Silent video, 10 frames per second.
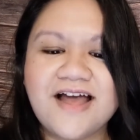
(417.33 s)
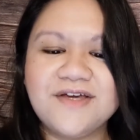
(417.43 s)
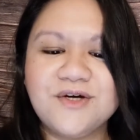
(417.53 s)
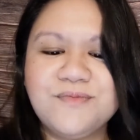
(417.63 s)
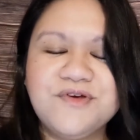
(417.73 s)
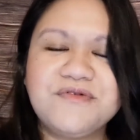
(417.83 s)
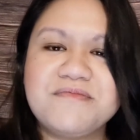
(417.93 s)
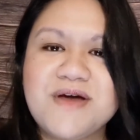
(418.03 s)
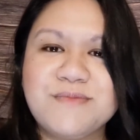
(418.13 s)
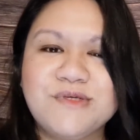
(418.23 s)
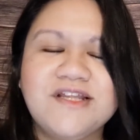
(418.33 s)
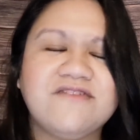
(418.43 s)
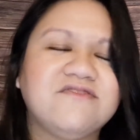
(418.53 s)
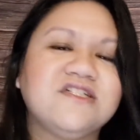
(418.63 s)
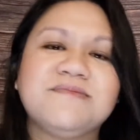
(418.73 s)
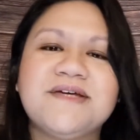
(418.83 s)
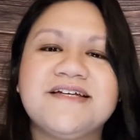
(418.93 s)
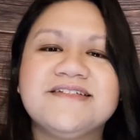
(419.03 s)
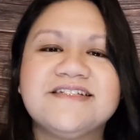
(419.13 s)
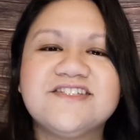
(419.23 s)
I hope you remember that verse
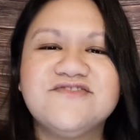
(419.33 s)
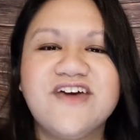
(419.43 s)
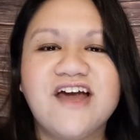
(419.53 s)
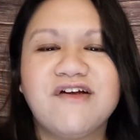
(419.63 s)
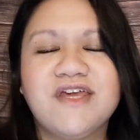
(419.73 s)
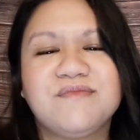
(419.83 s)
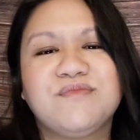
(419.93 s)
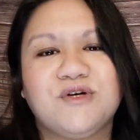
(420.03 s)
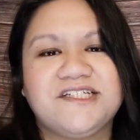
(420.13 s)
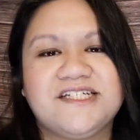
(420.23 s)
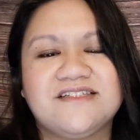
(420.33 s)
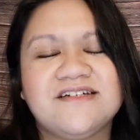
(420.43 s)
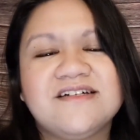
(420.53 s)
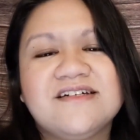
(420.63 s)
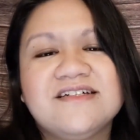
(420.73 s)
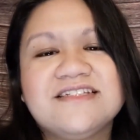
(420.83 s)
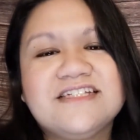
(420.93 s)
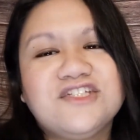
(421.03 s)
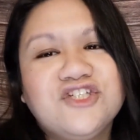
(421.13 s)
because it's very important. See,